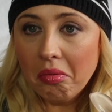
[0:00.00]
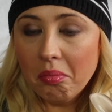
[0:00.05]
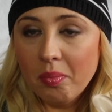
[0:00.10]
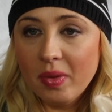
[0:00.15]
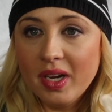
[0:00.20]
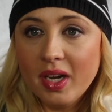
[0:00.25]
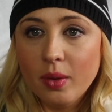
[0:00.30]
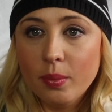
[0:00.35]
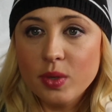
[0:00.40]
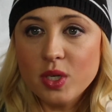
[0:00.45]

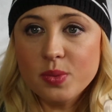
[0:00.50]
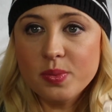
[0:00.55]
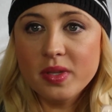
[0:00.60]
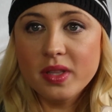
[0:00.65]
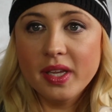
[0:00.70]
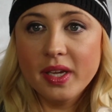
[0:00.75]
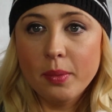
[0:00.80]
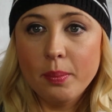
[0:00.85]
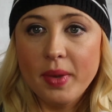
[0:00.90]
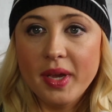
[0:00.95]
my neighbor's
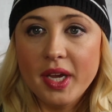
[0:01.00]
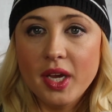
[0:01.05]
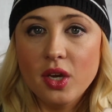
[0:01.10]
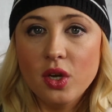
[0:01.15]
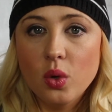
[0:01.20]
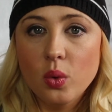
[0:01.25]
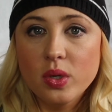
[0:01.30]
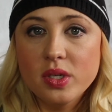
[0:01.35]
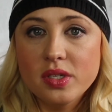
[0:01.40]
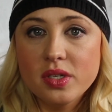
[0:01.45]
been like
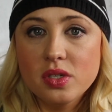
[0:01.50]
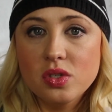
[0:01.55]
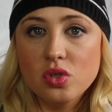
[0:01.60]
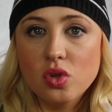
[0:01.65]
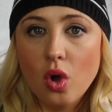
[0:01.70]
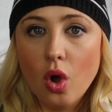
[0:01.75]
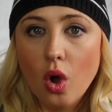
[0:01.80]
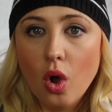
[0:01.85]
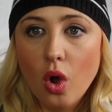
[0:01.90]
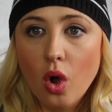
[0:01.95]
making
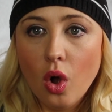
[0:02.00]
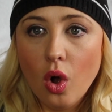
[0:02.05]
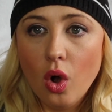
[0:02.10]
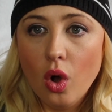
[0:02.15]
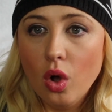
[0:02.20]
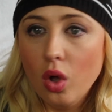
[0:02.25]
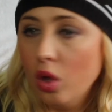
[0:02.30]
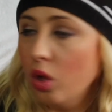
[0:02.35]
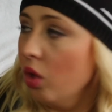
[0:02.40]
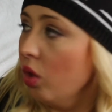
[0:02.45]
noises
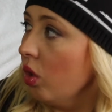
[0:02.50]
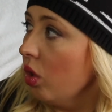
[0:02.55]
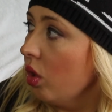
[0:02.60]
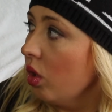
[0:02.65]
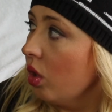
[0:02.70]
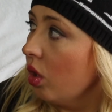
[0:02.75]
all,